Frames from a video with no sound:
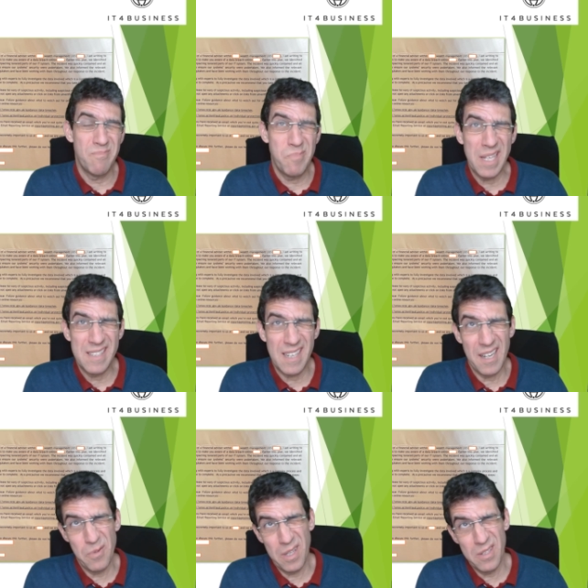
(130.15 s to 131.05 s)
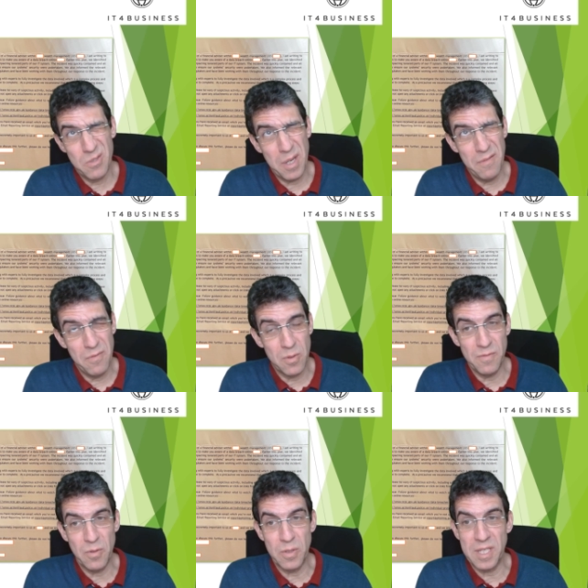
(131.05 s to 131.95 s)
basically within 24
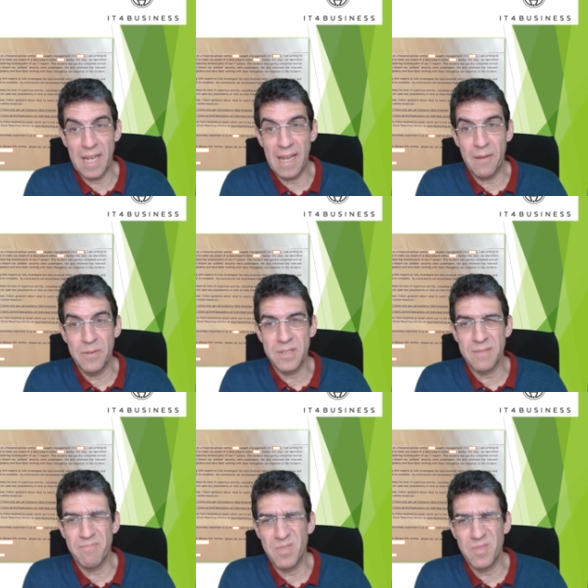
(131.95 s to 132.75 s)
to 48 hours.